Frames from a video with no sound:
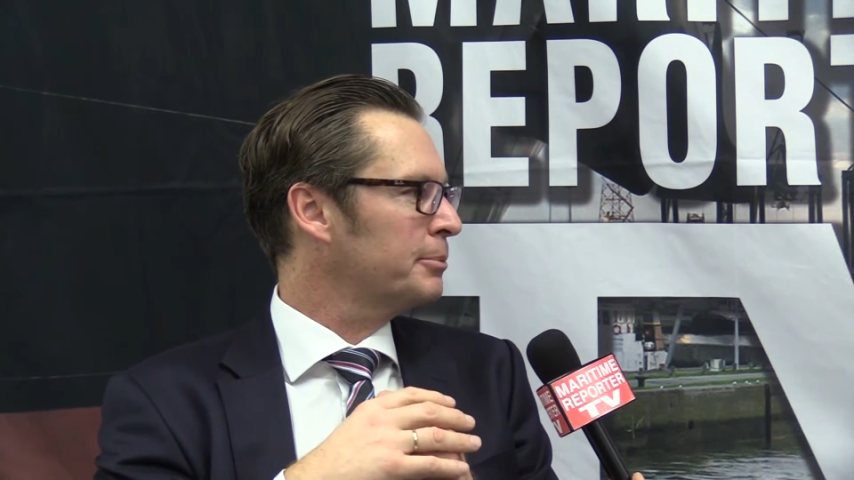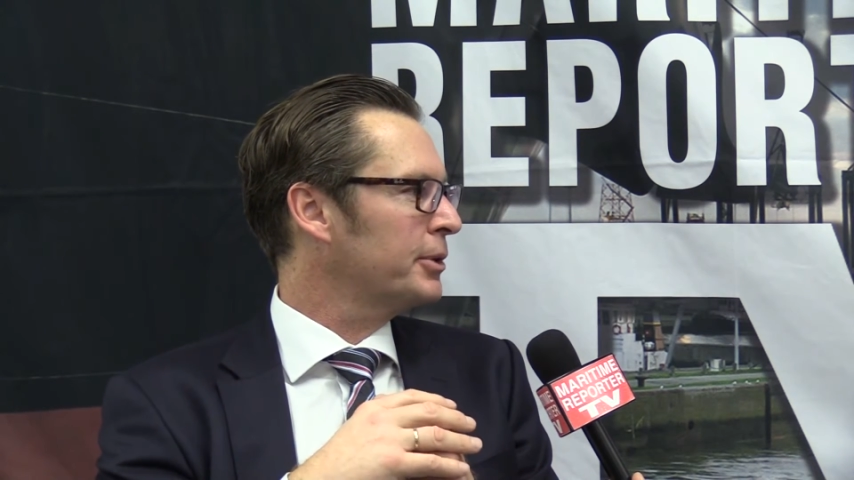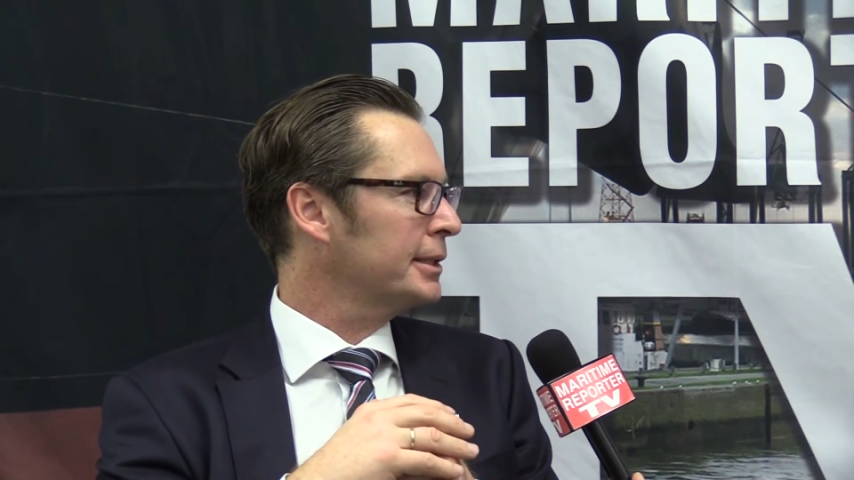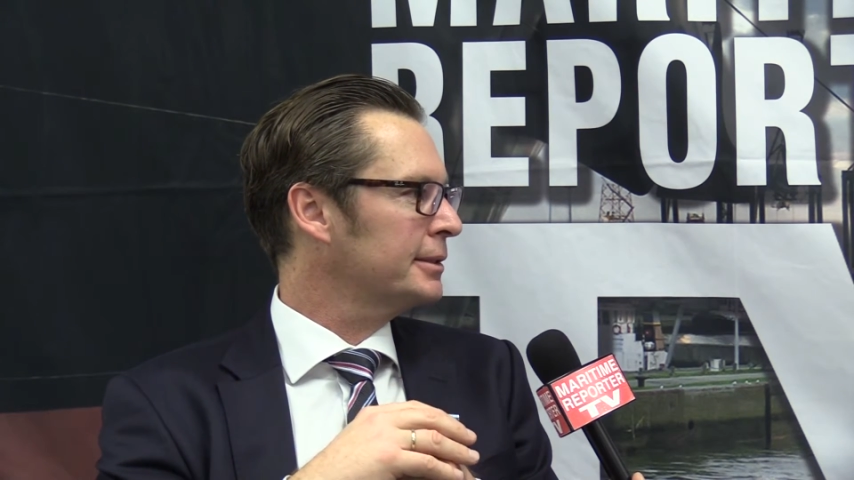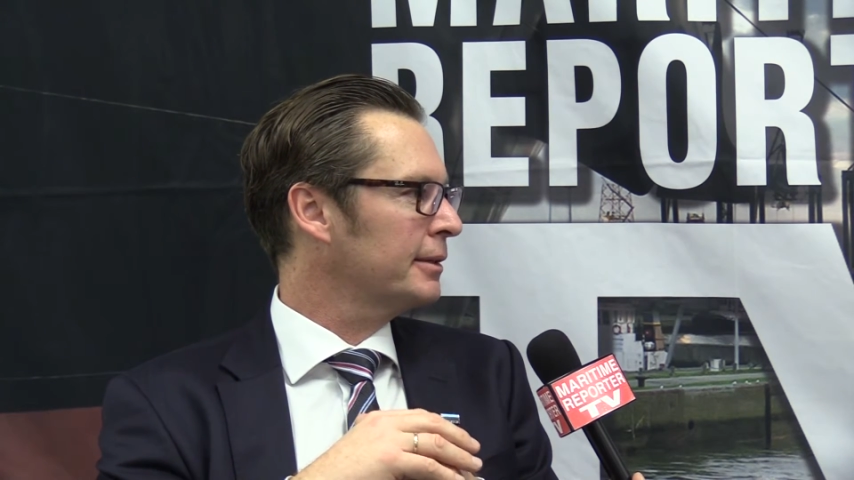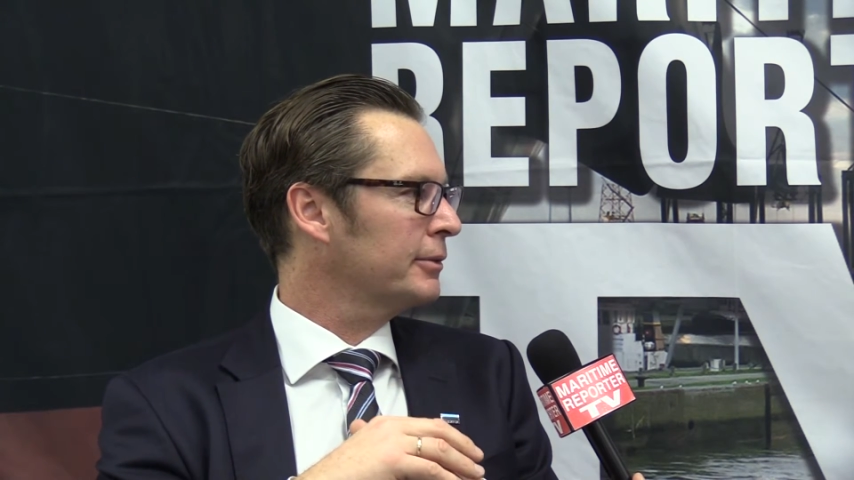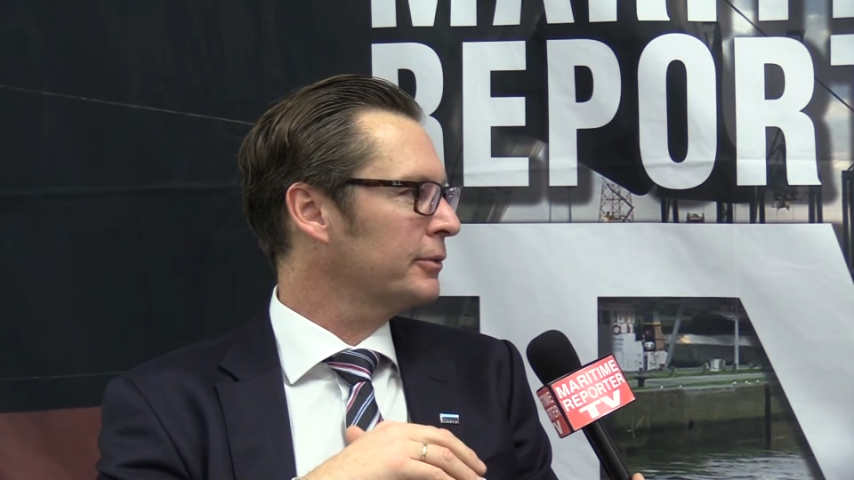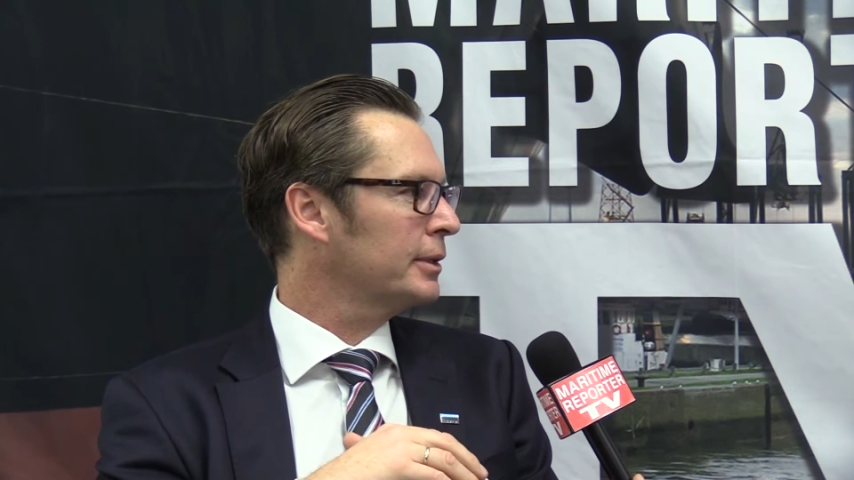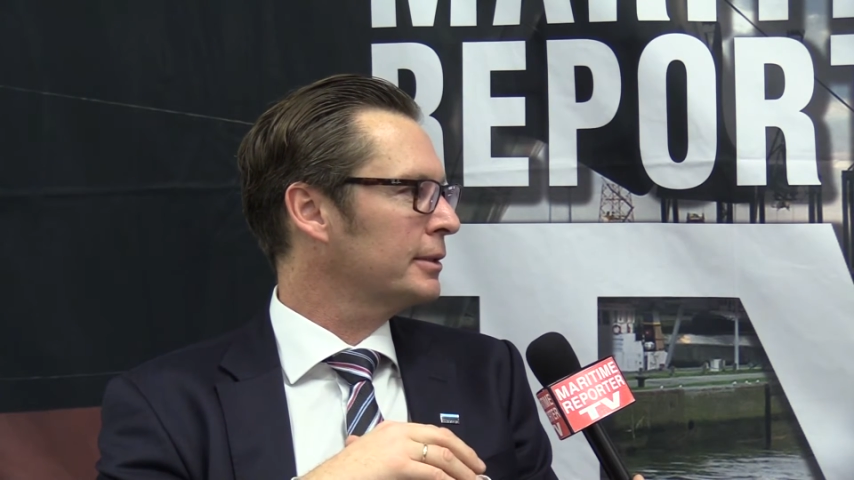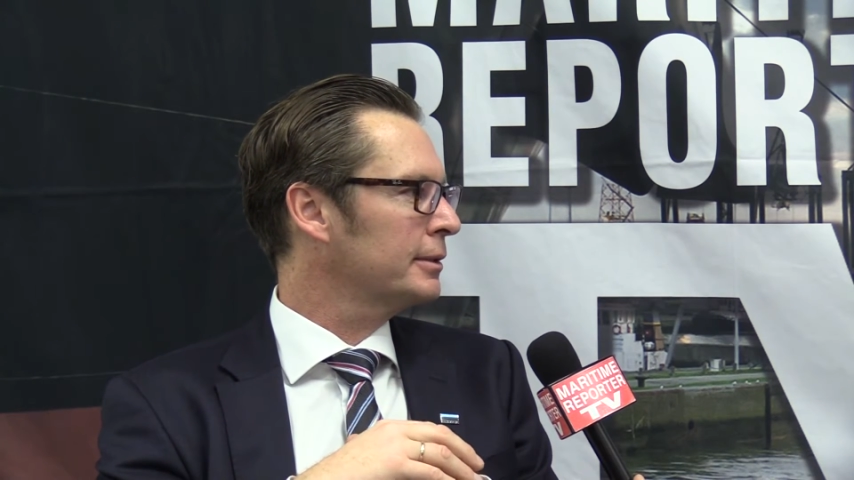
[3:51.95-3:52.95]
breakdown okay.
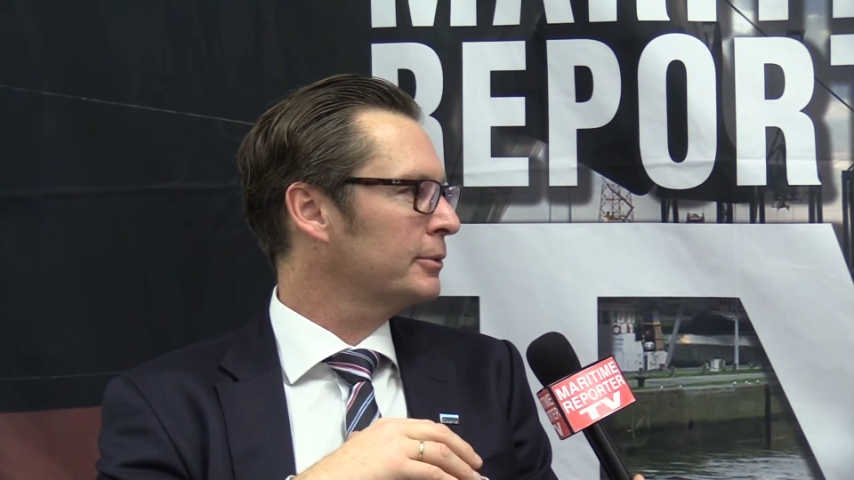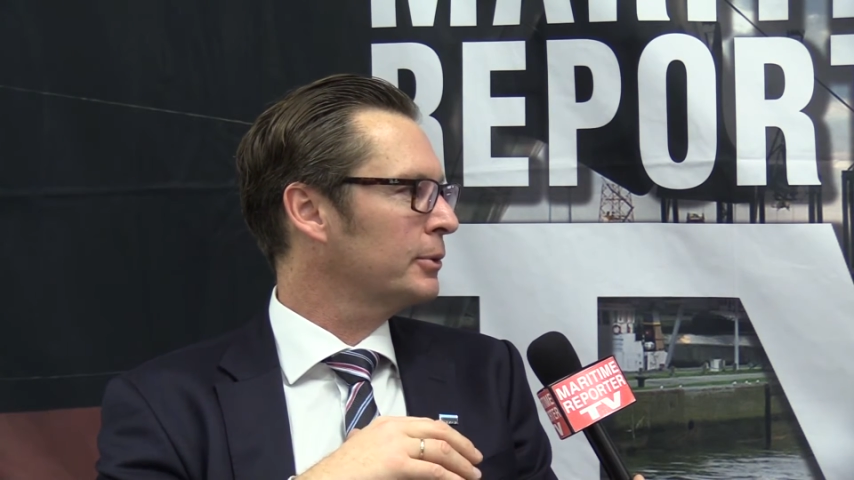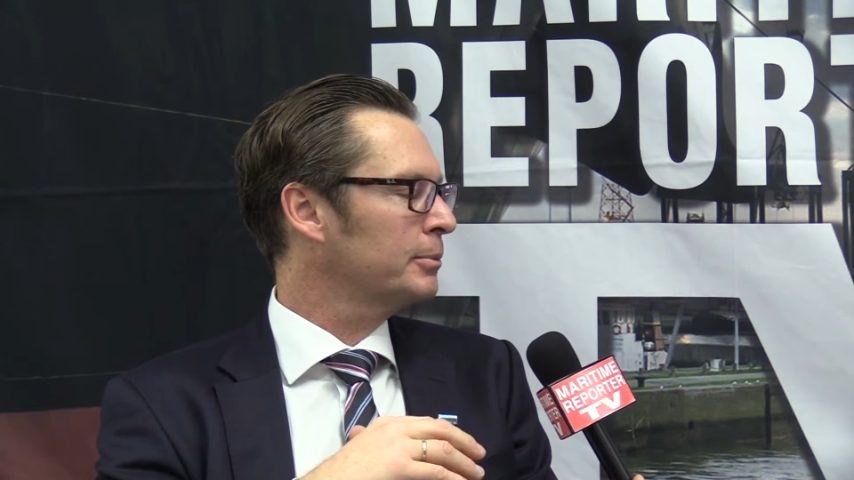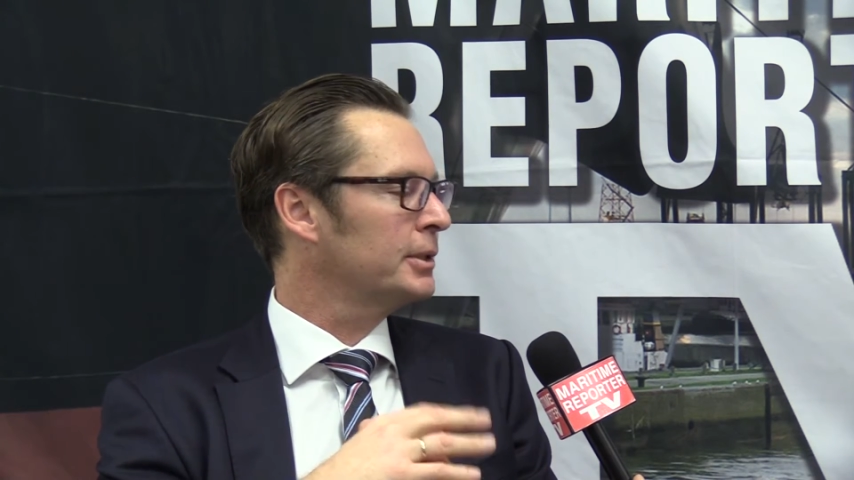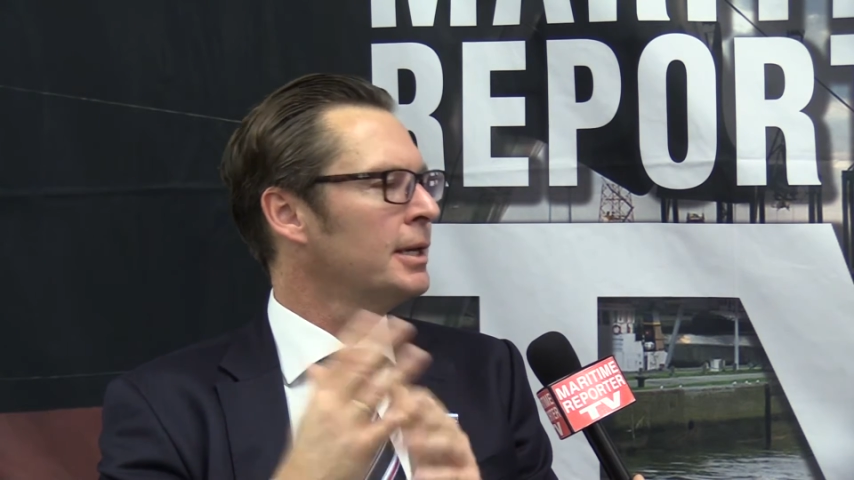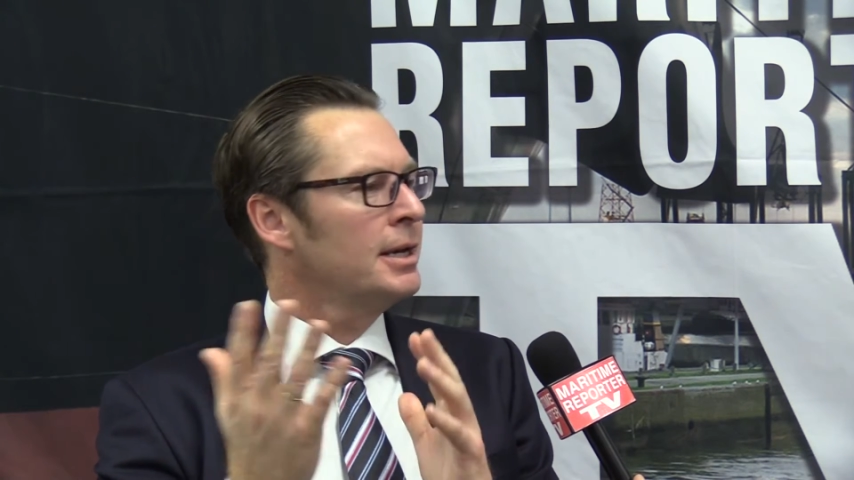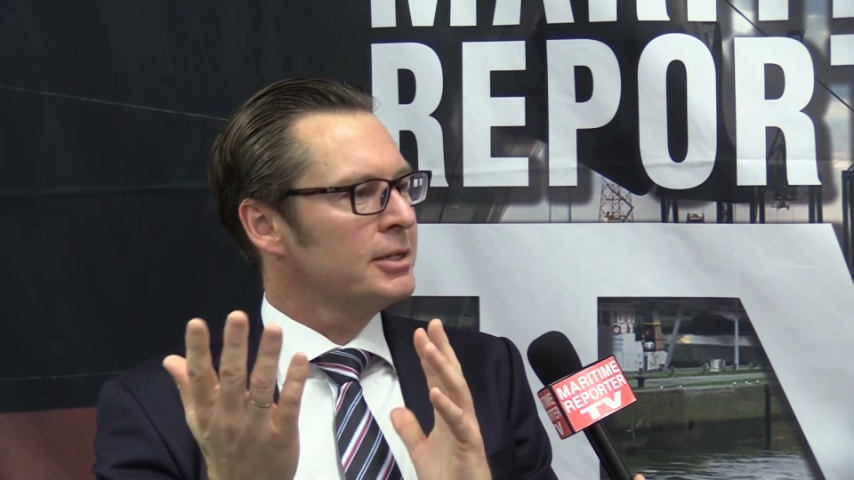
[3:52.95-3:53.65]
of that equipment.